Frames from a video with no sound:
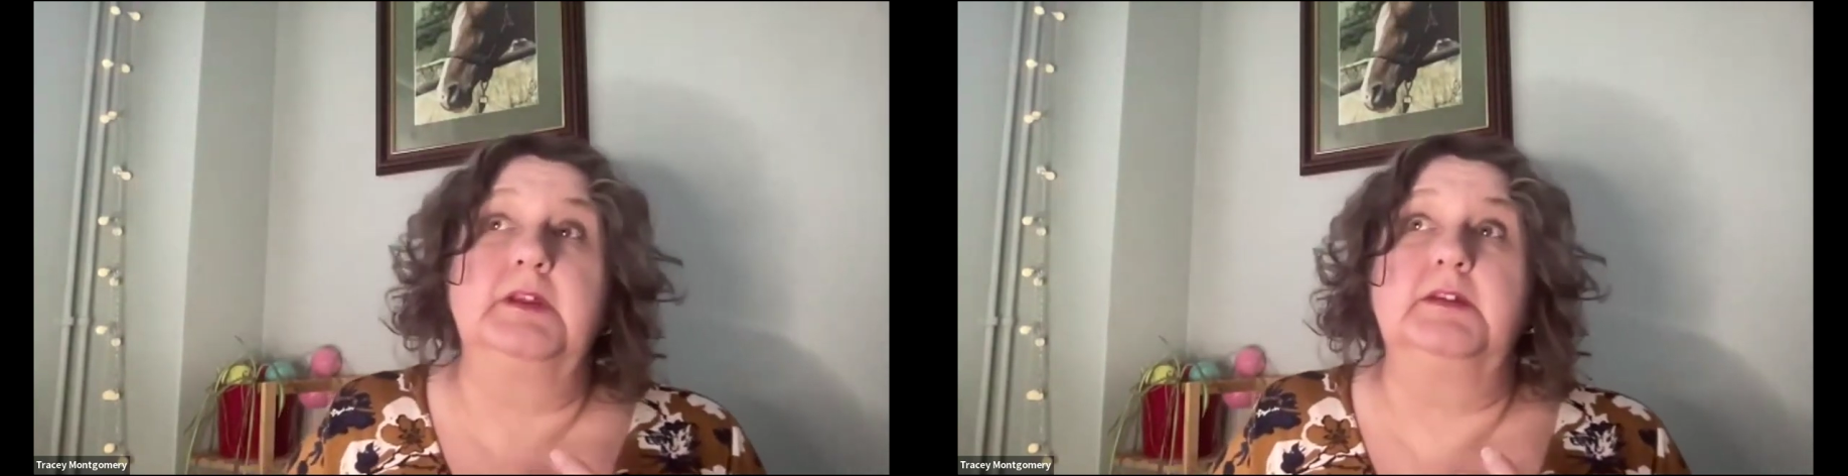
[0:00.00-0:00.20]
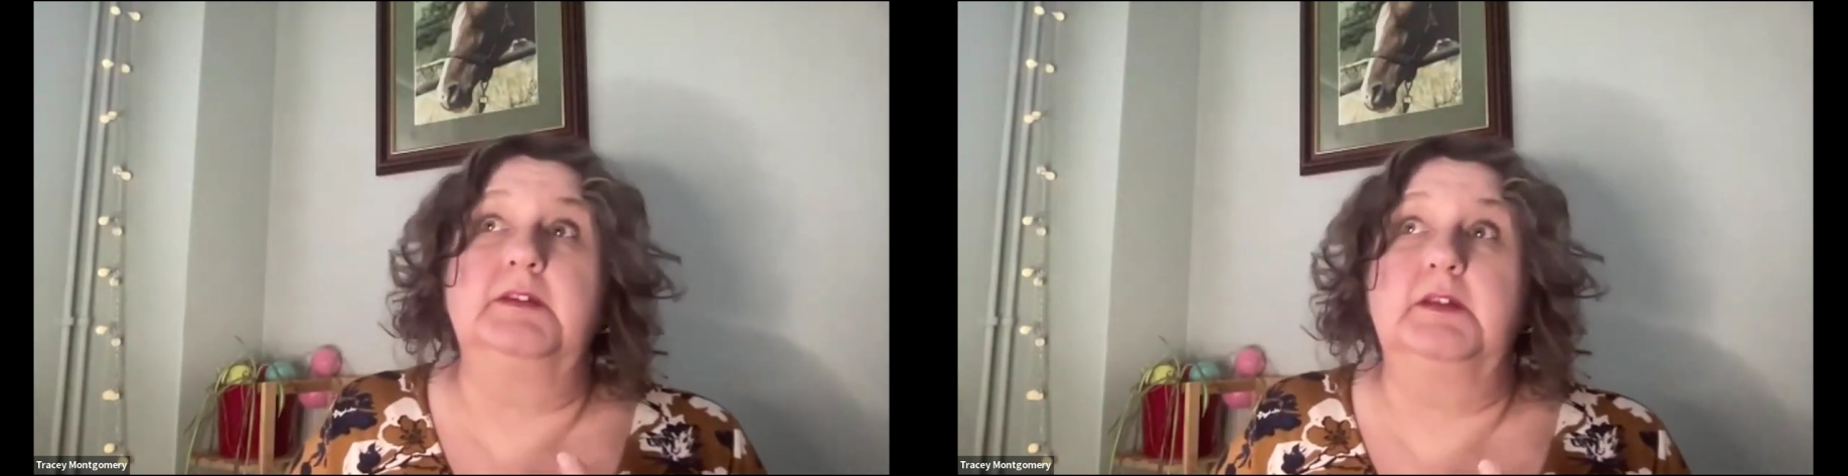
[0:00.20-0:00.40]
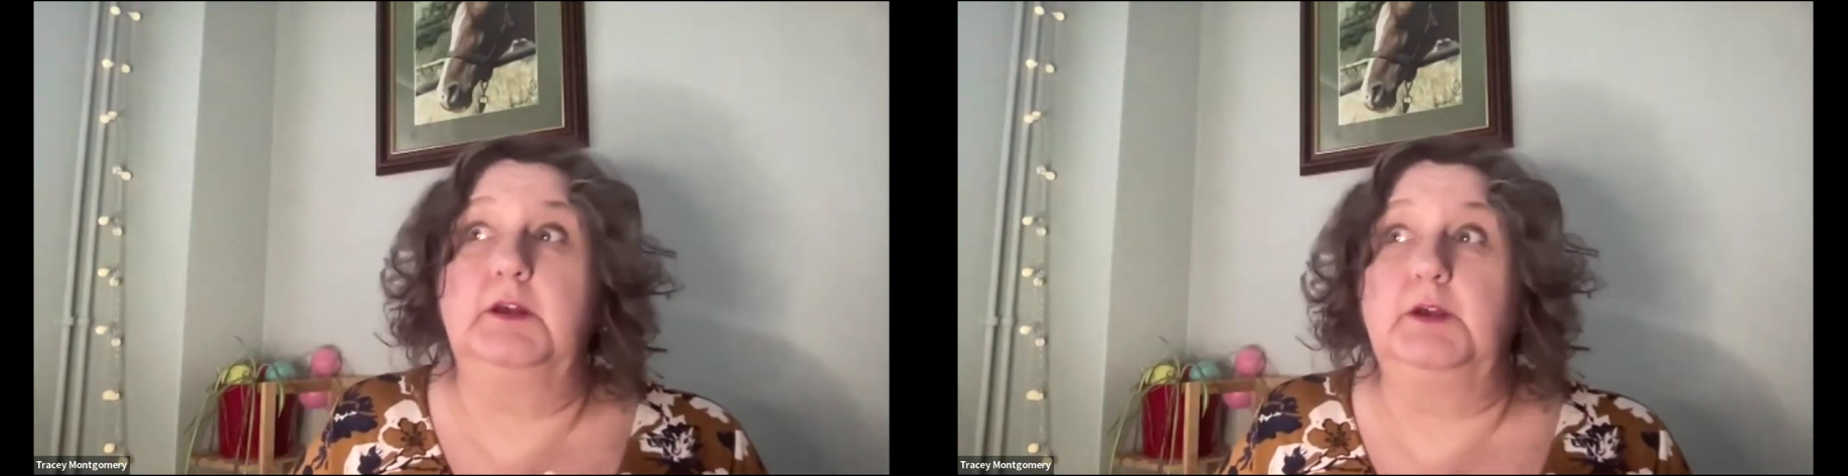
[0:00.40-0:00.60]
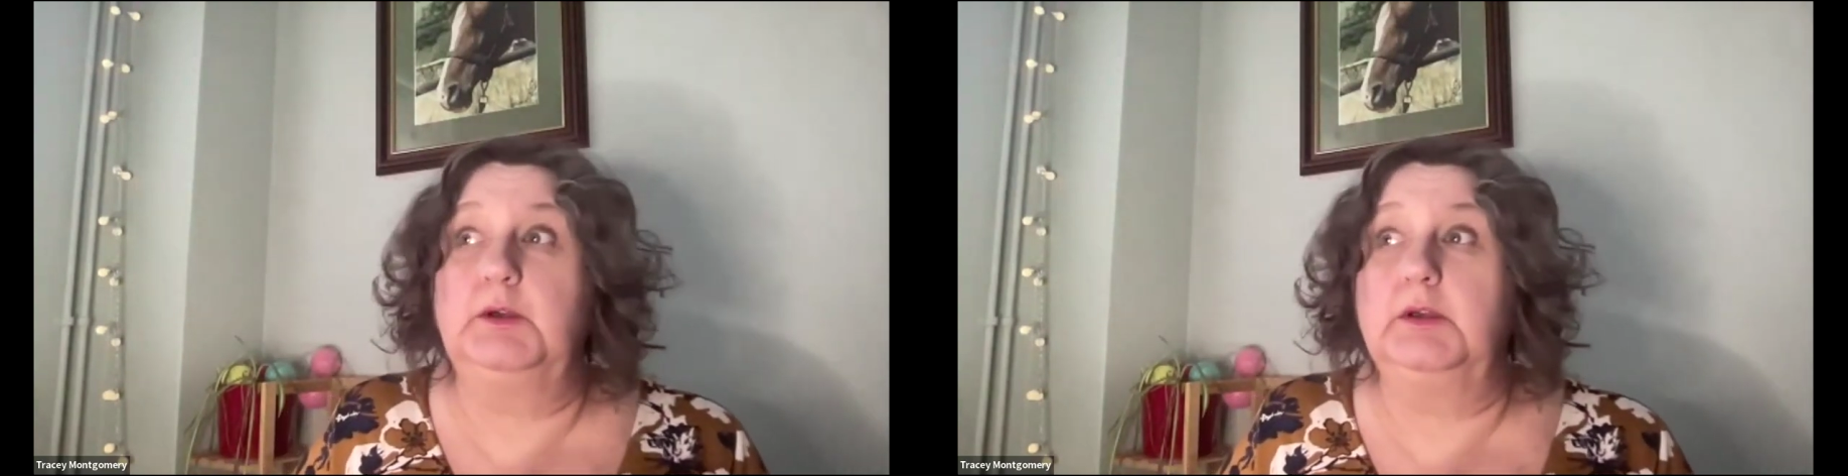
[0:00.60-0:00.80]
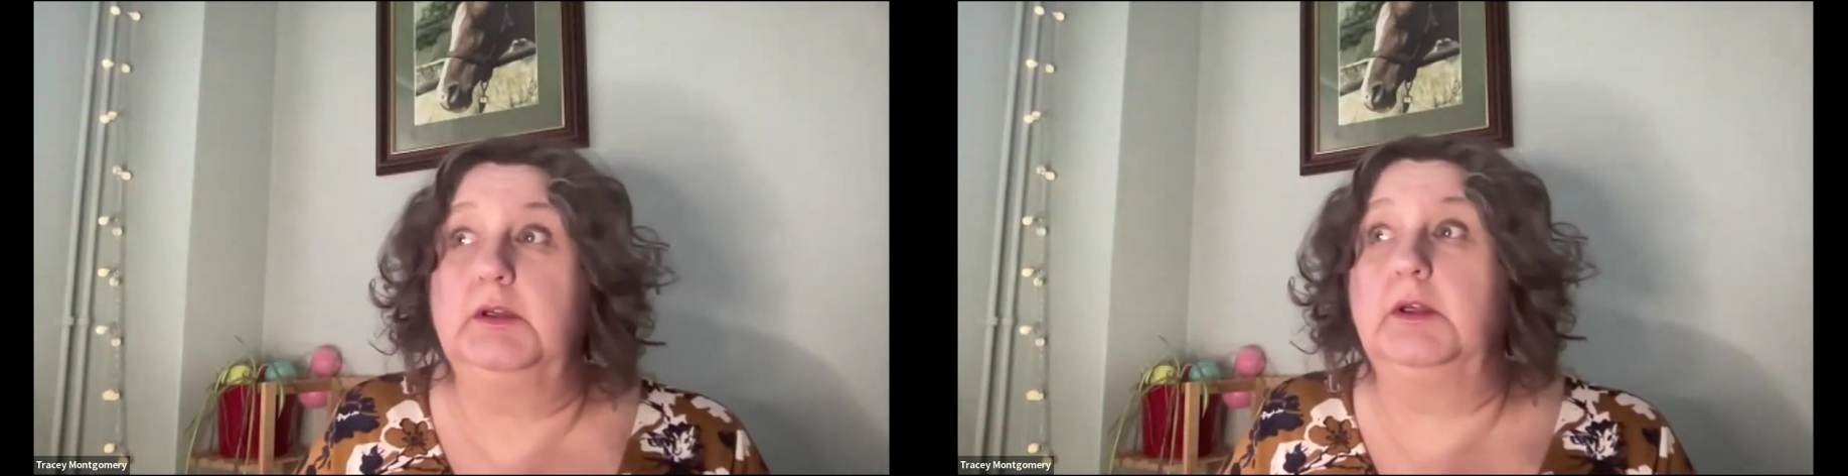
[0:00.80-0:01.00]
So
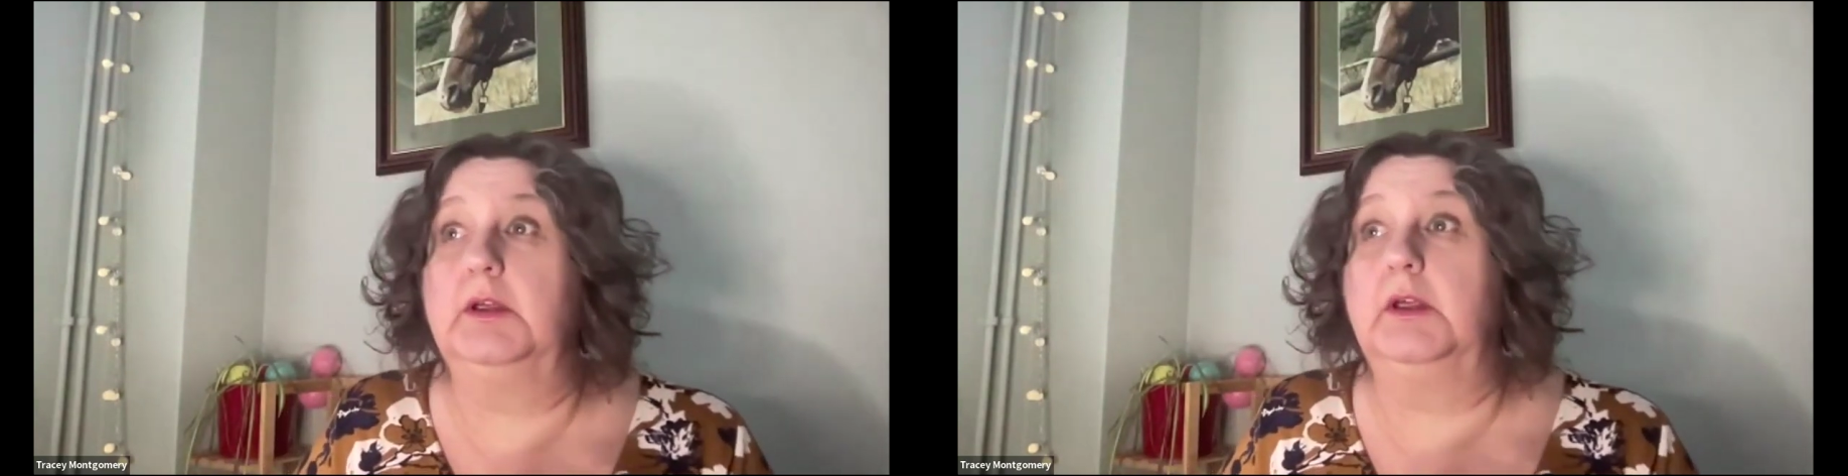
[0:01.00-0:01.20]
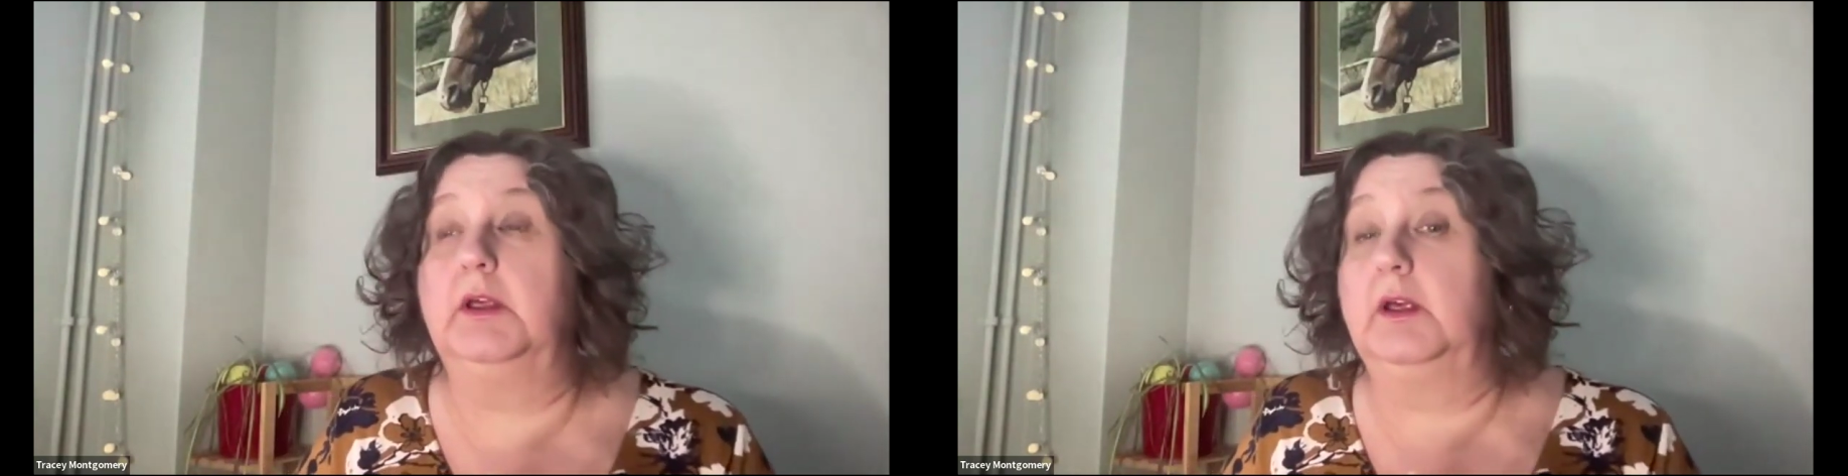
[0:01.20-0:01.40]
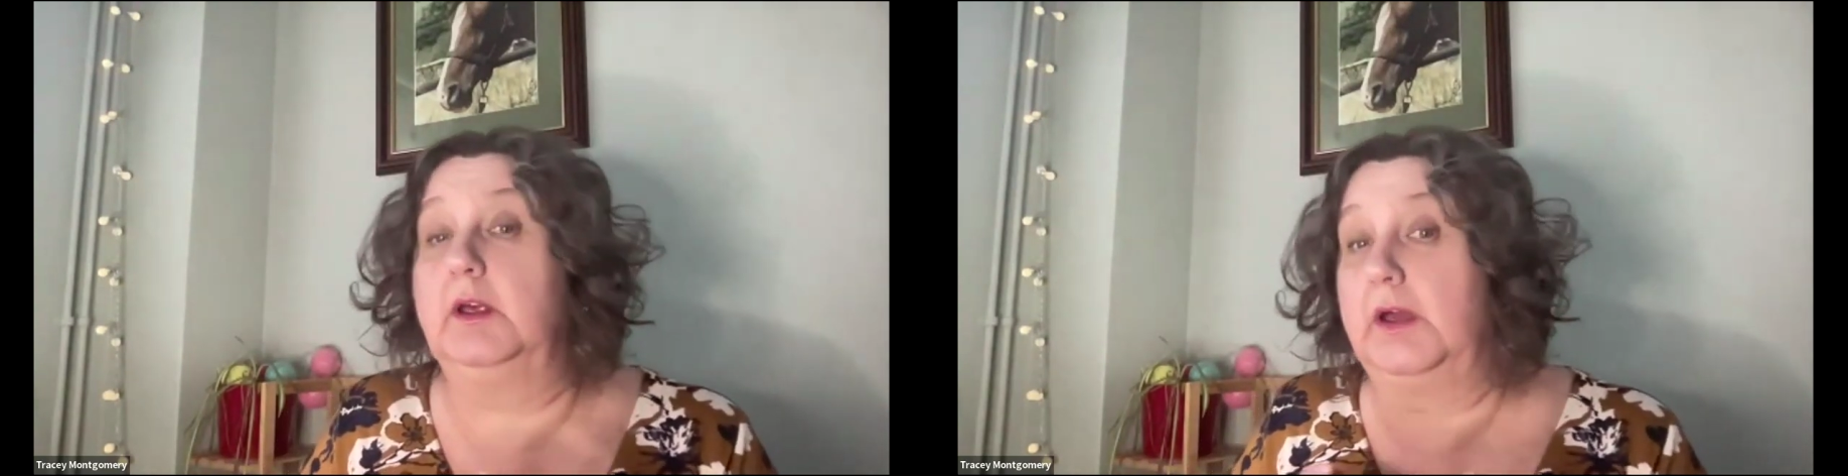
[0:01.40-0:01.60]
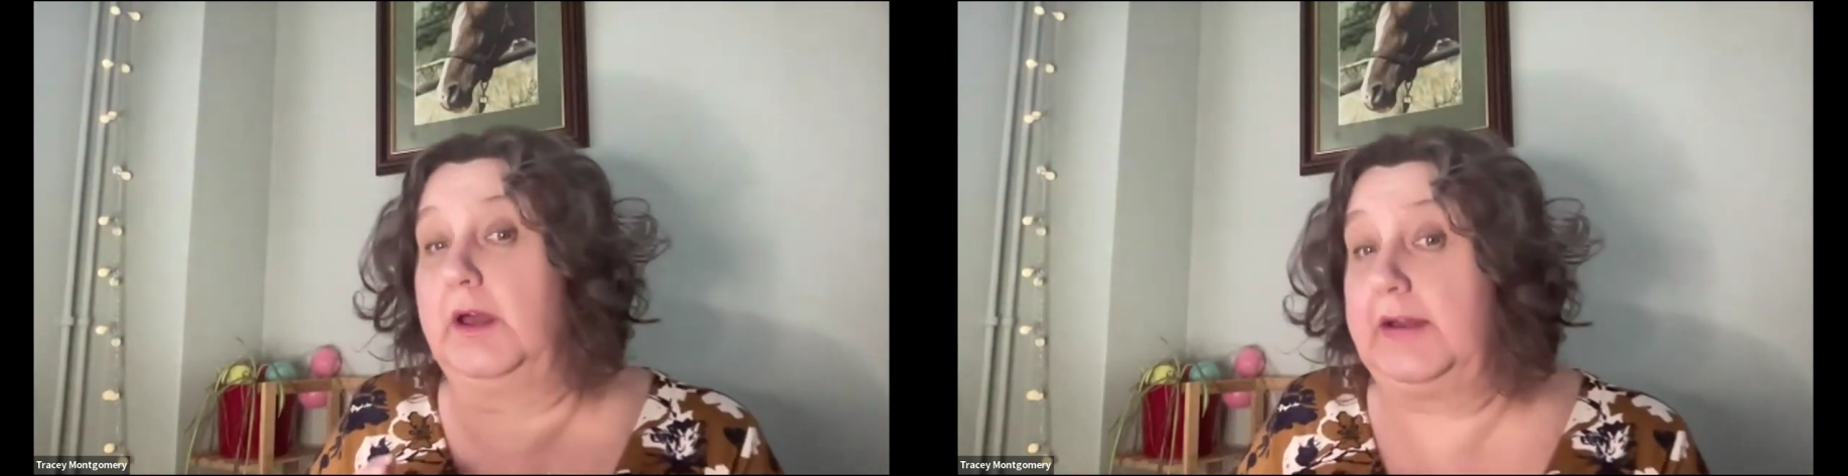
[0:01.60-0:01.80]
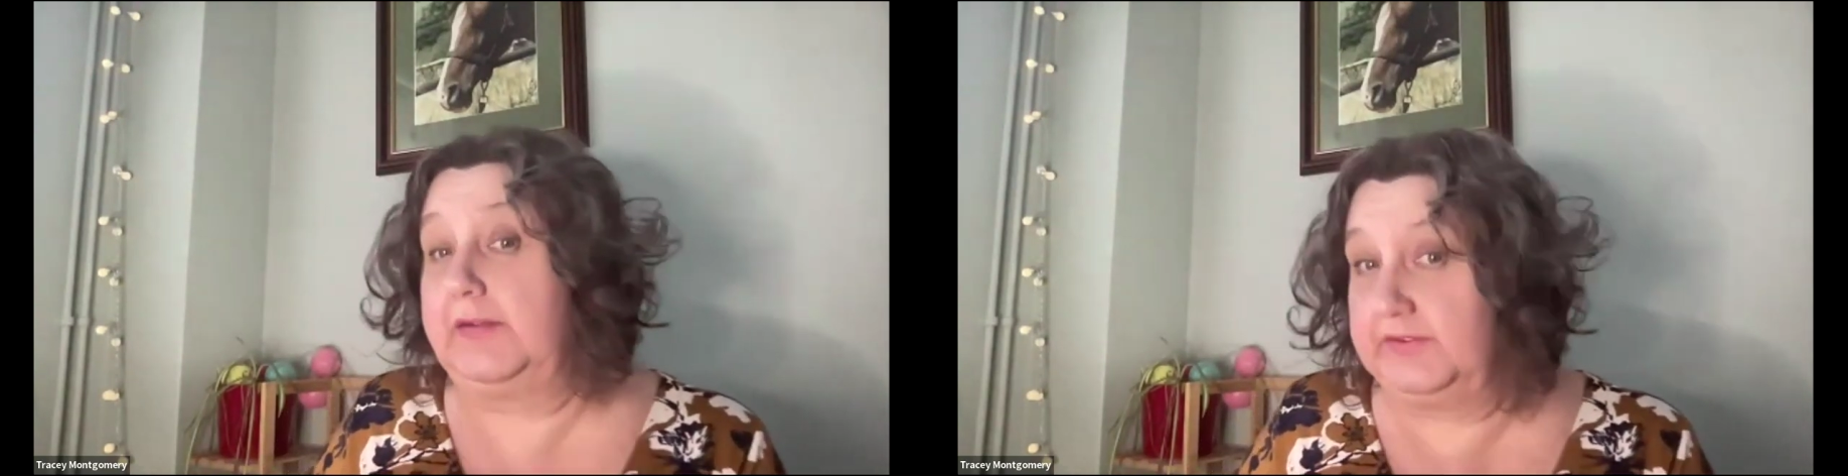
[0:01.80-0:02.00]

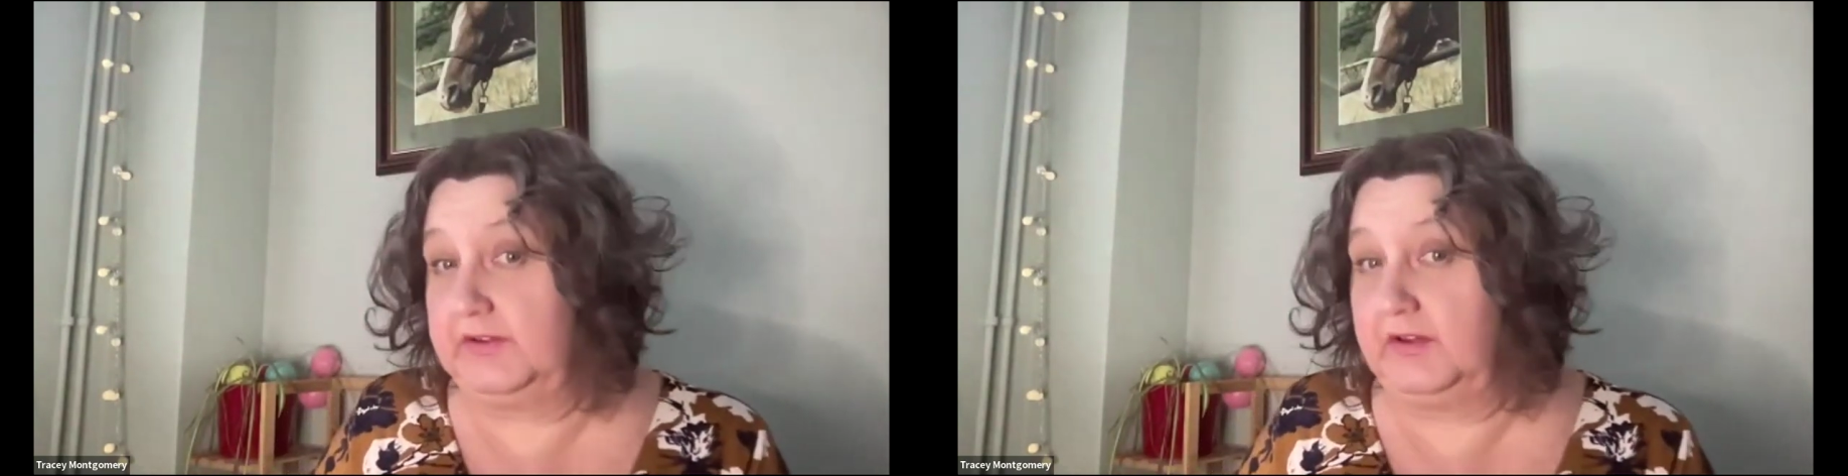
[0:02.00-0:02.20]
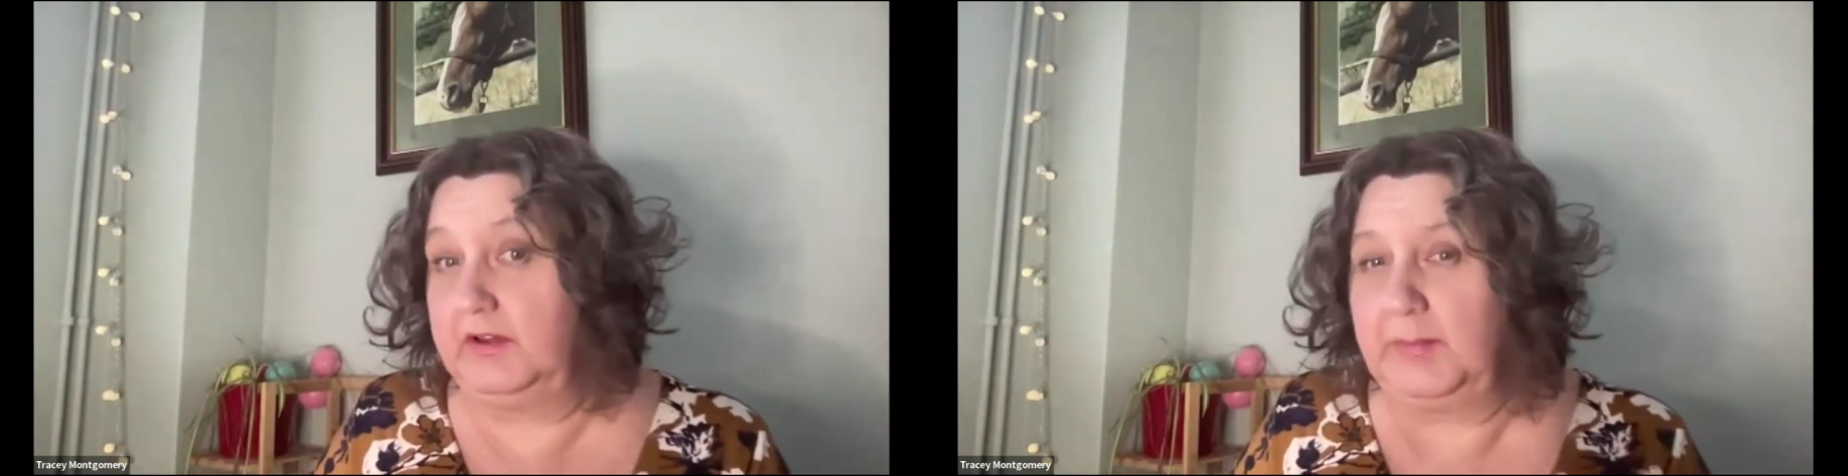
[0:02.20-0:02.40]
after,